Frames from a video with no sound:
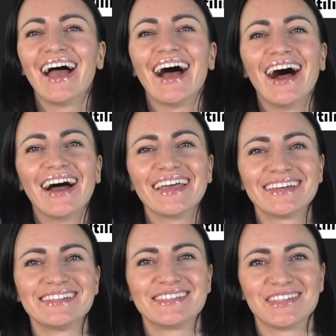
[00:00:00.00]
I
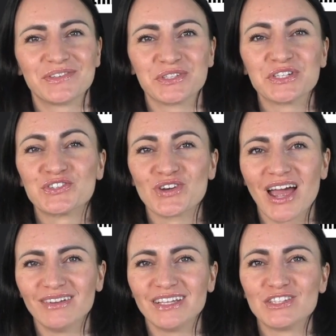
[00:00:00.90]
considered
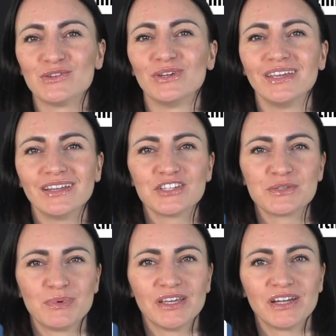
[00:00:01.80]
traveling to an
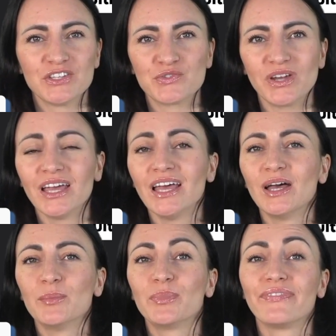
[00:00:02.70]
English-speaking country,
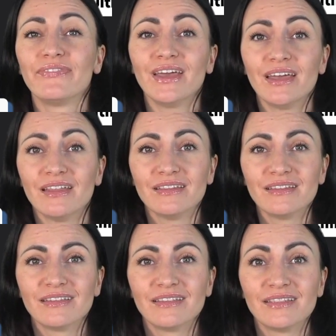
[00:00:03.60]
but then
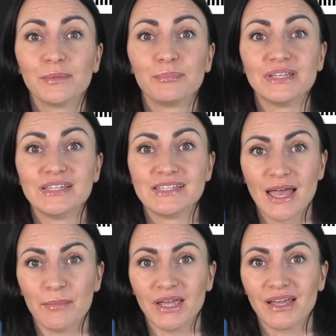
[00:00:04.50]
the
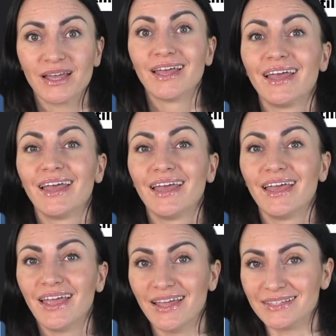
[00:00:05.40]
pandemic
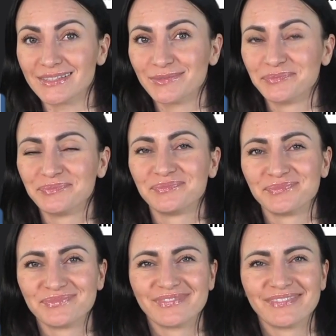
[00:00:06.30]
hit.
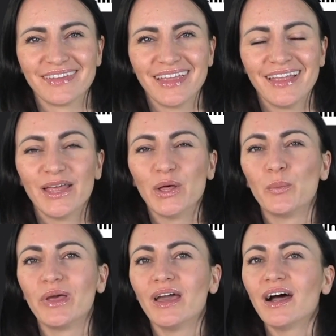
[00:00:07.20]

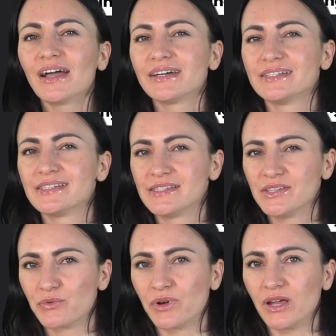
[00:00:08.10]
We are
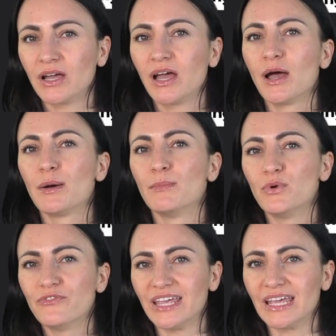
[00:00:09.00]
considering
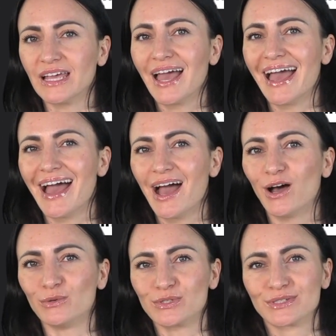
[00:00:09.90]
moving
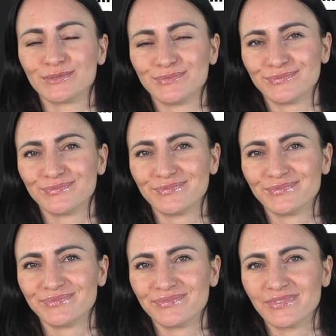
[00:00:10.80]
house.
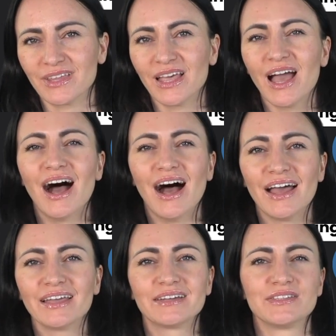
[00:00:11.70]

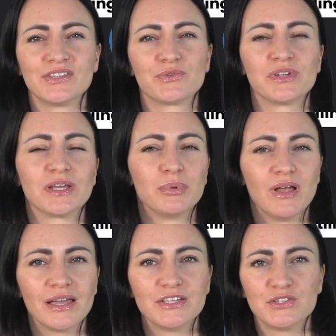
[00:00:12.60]
I considered
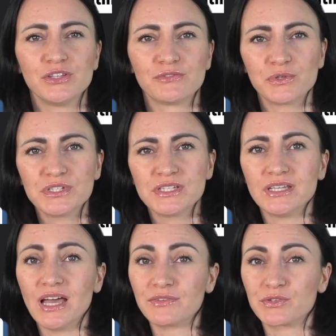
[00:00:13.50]
applying to
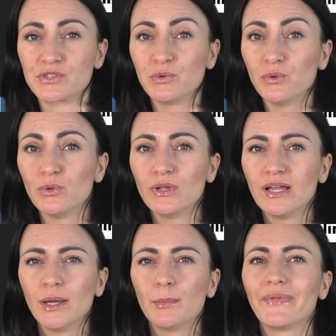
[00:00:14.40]
university after school,
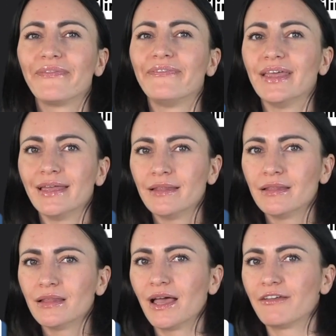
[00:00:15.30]
but
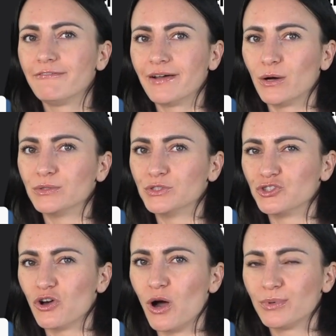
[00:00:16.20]
then I found a
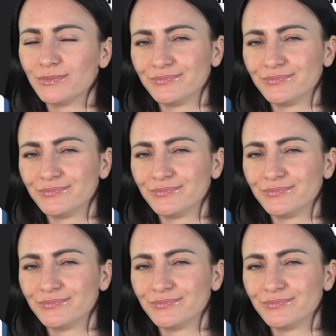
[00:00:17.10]
job.